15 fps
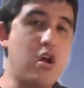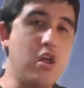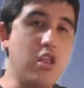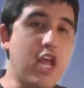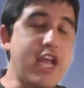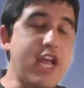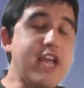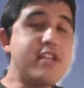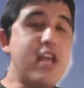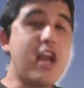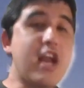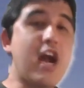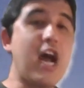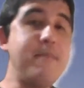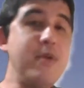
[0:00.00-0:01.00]
like I
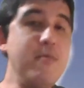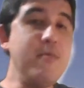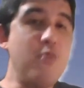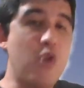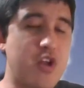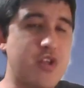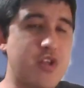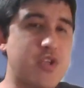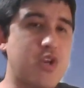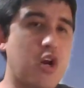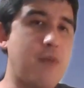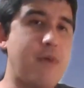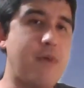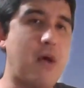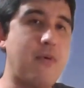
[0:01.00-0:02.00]
said, I'd be more
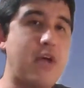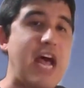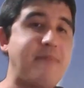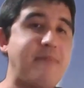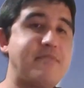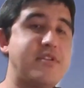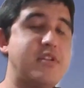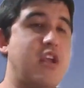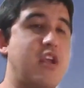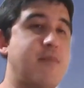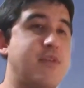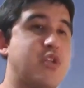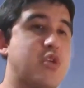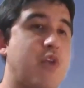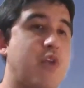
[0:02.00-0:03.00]
concerned about what happens to him
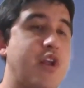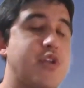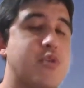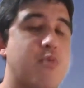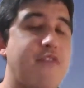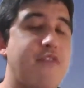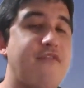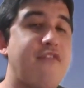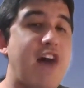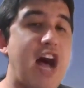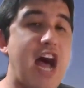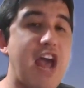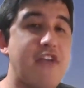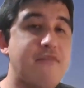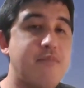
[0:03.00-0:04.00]
in
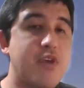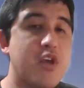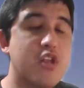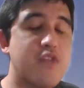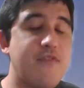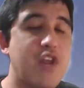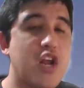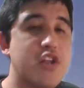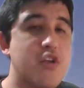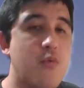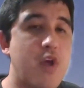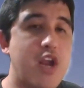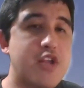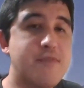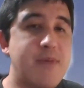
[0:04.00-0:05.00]
2025 because if he doesn't
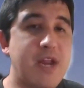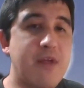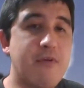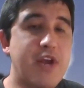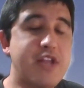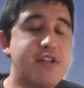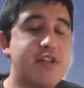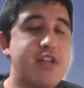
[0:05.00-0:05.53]
win as many races